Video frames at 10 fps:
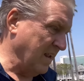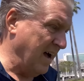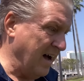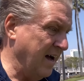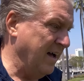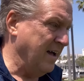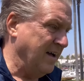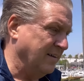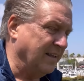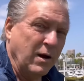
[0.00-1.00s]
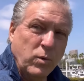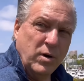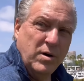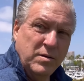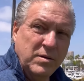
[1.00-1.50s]
uh, they
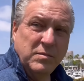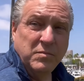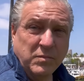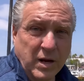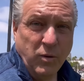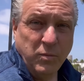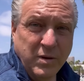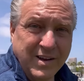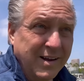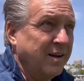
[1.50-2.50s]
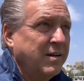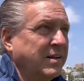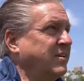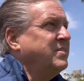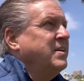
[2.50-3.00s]
were, you know,
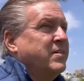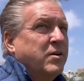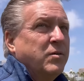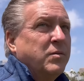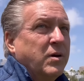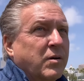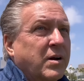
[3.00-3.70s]
listening to their their